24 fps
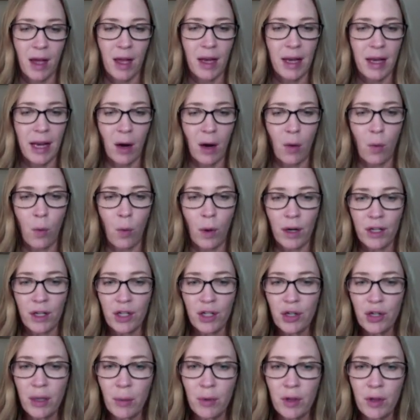Now, once
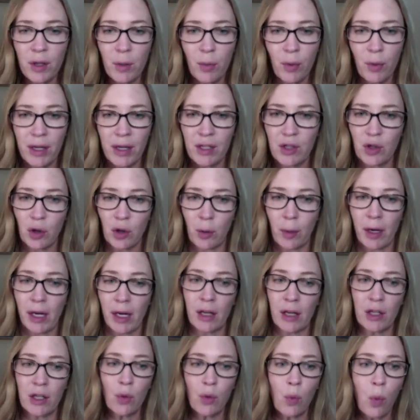you're done with your brainstorming,
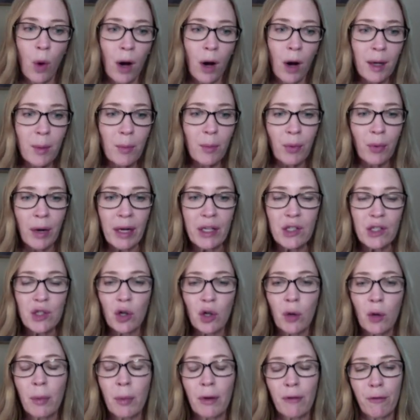and you want to
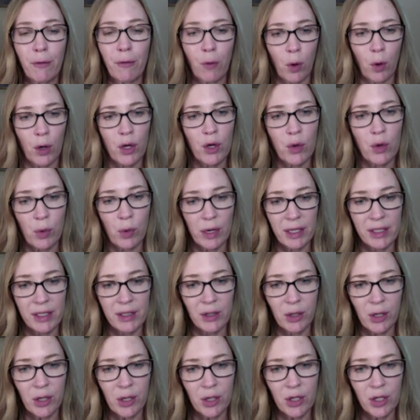brainstorm before you
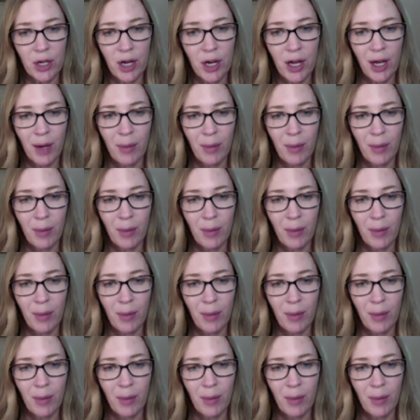research,